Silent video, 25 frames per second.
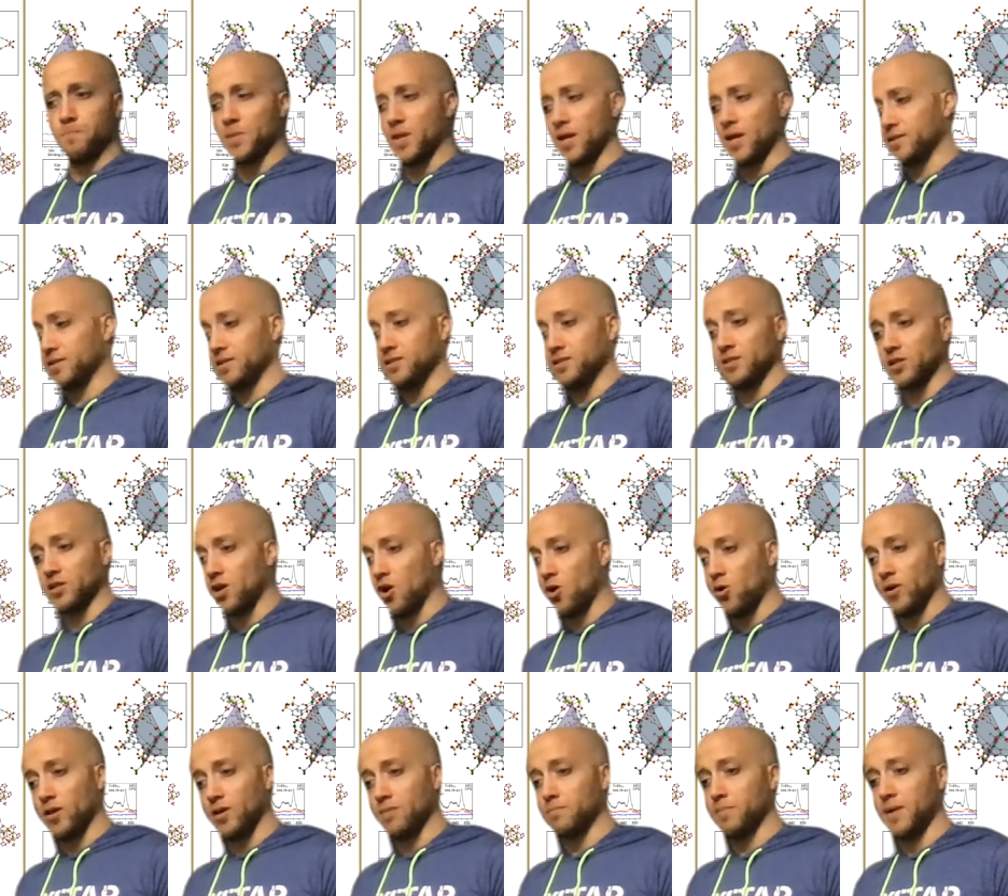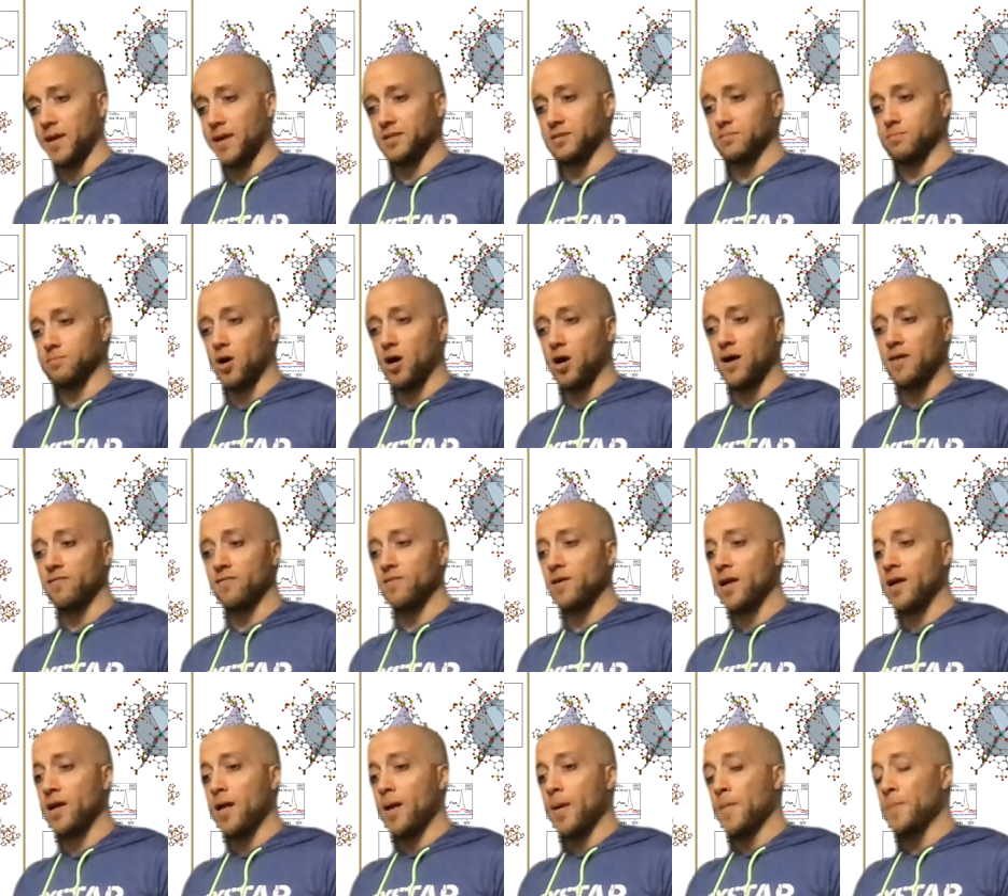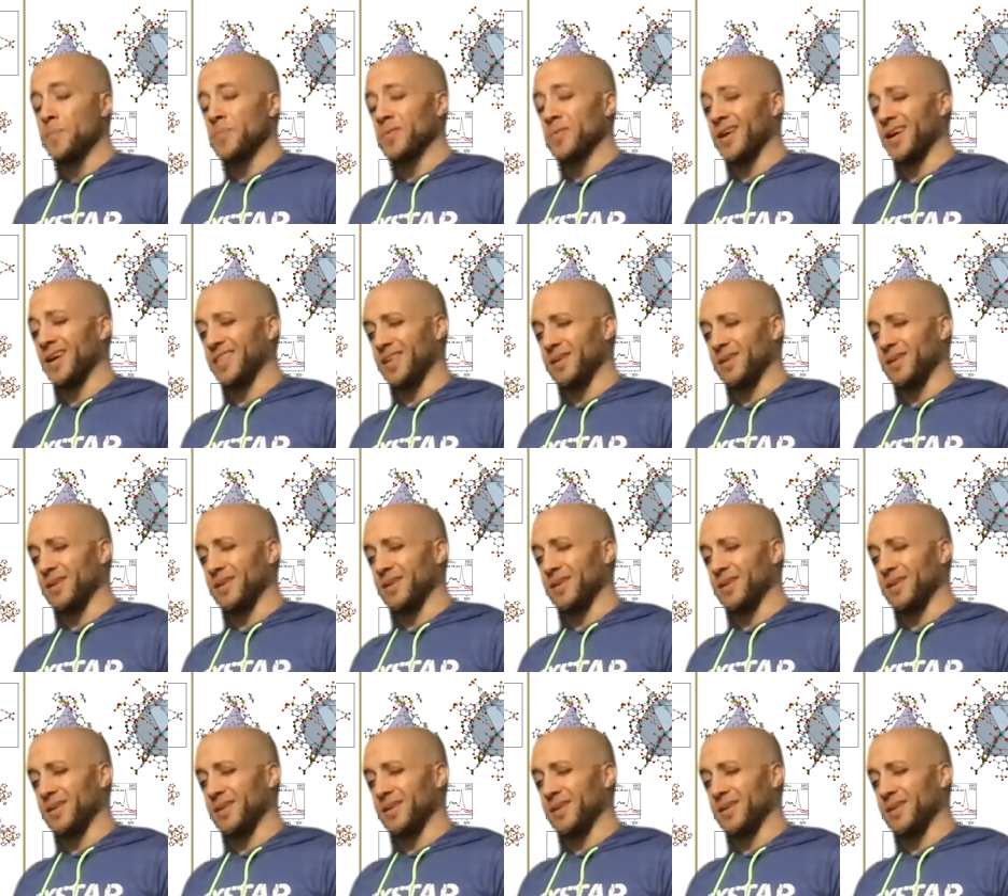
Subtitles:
It's a zirconium-based MOF, and